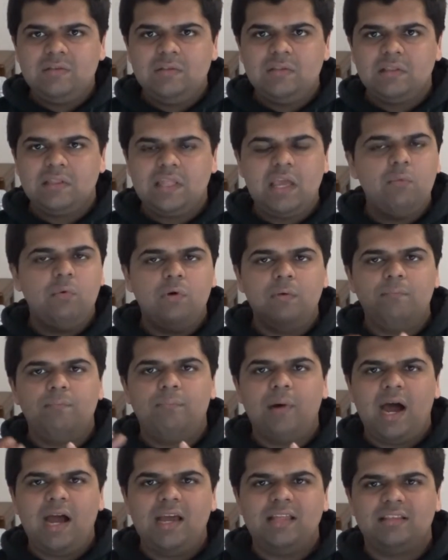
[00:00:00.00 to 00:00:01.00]
They wouldn't
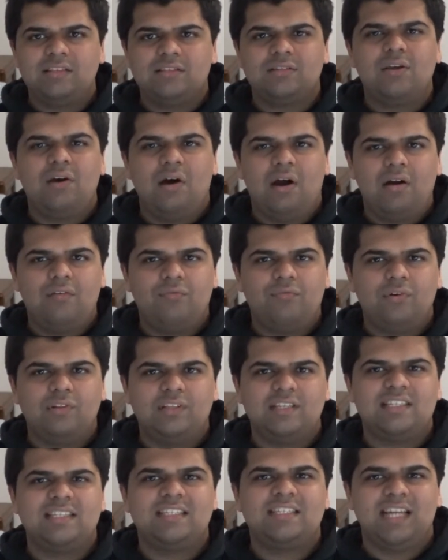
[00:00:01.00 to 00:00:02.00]
buy this car for
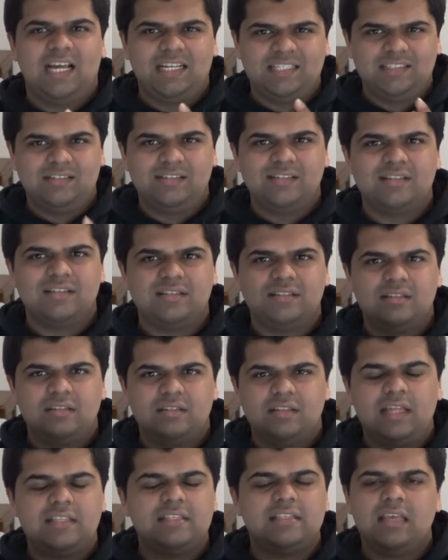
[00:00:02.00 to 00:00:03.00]
the status.
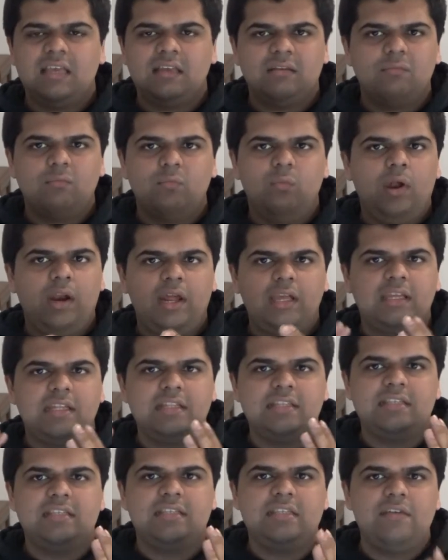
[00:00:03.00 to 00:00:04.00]
That's like what I can
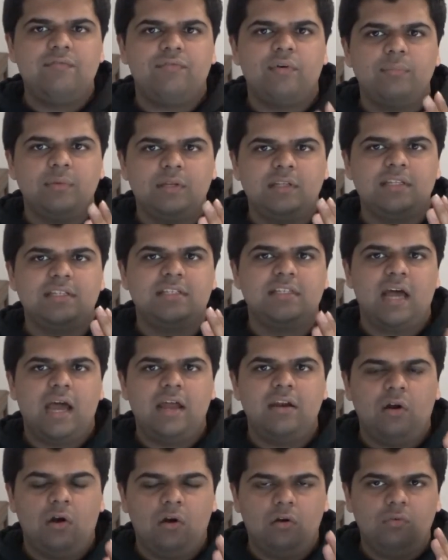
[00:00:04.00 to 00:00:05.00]
see from the
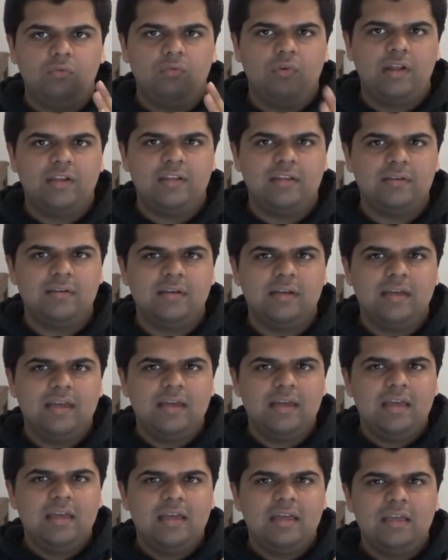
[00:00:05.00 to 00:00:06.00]
design already,
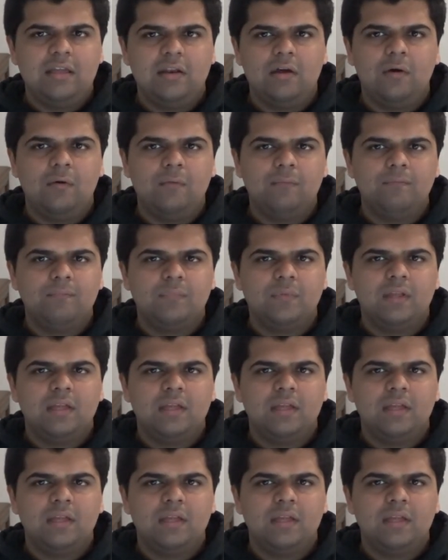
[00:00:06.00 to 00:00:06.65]
you know?